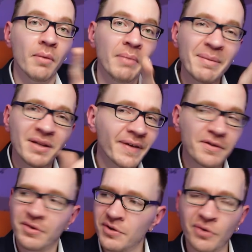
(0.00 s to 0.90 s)
Maybe
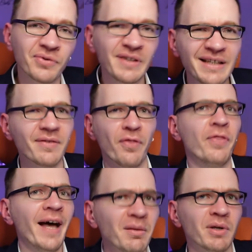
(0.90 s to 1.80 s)
investors don't need
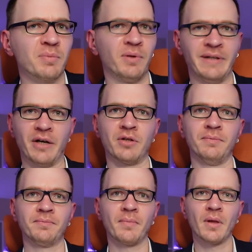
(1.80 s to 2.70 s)
that much
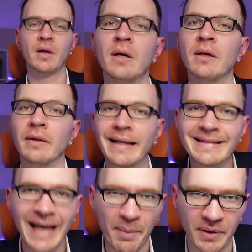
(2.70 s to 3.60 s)
protection.
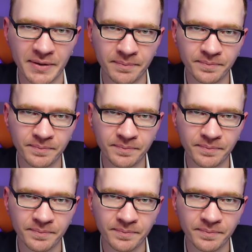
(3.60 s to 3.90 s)
Let's cap it.